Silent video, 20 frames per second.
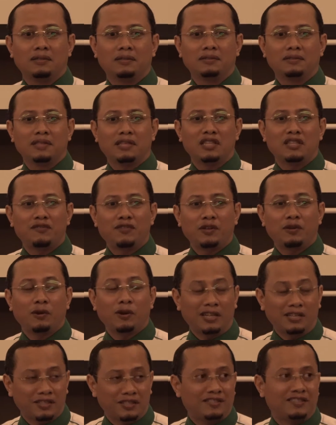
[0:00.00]
scientific
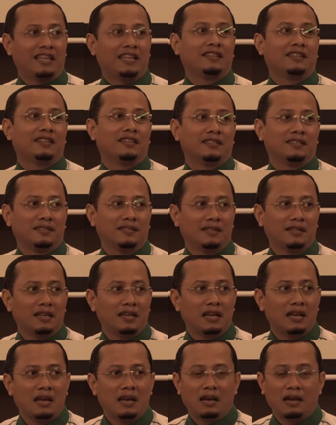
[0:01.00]
collection centers,
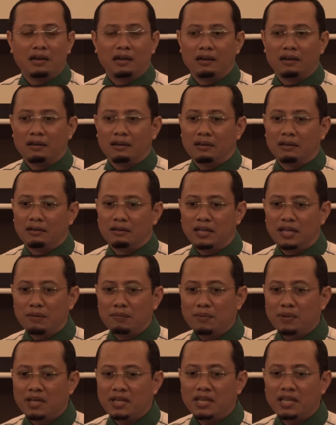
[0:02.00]

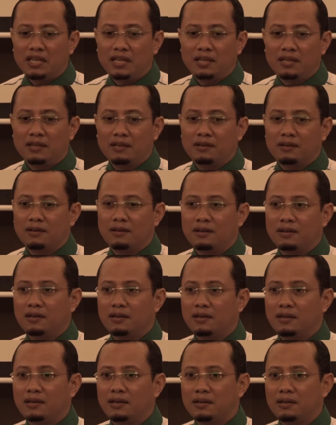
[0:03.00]
namely
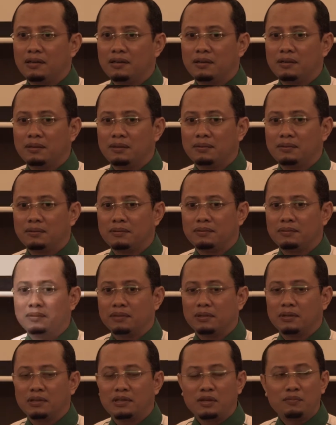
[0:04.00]

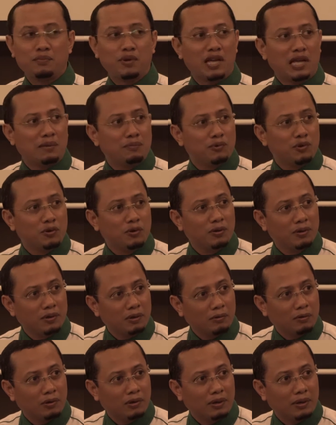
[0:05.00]
Rimba Ilmu,
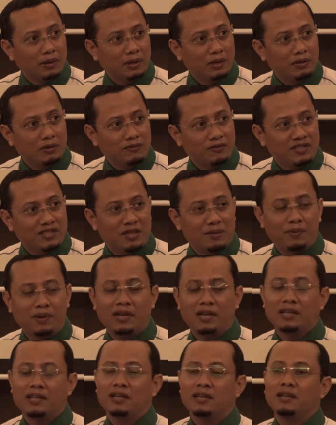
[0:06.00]
University of
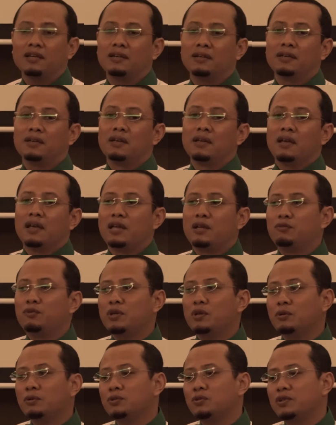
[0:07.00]
Malaya, and
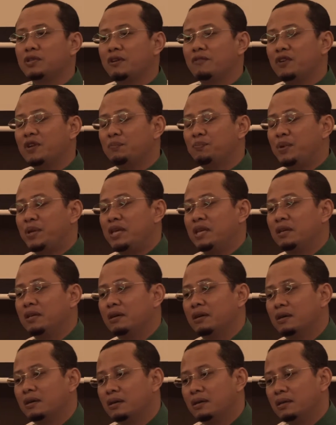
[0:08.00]
we're also developing
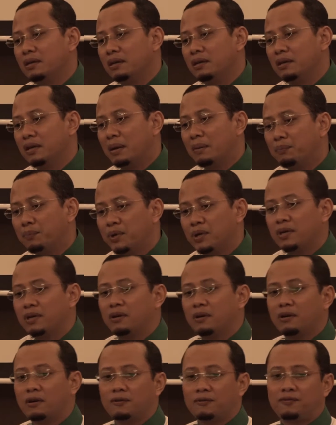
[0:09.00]
a number
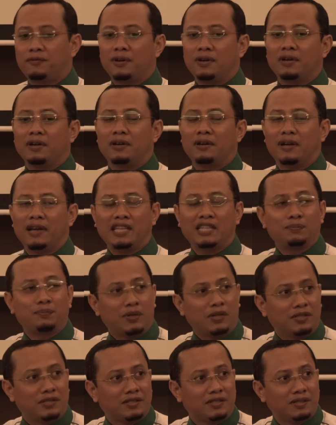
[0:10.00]
of
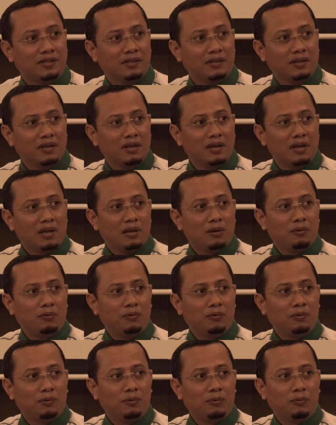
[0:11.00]
experts
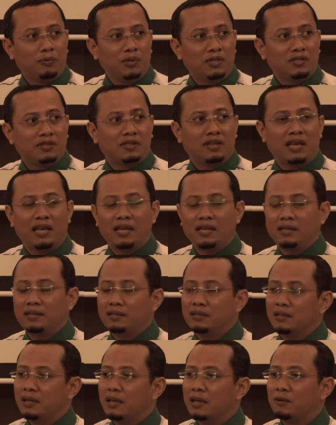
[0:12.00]
which
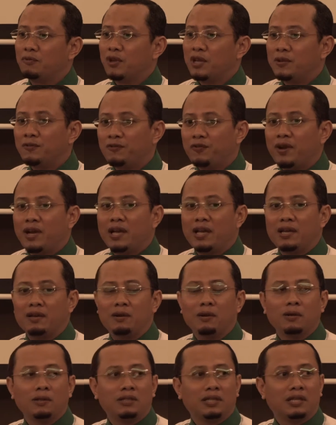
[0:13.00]
can verify
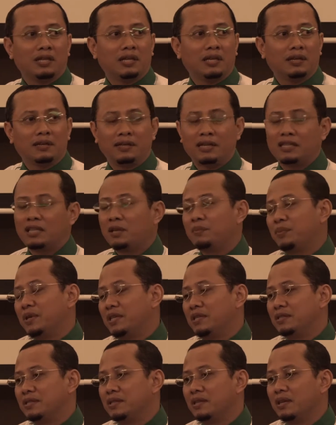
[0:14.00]
all the
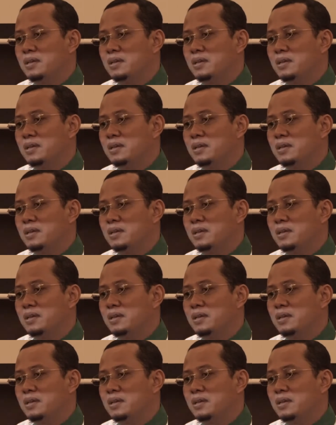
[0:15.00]
database.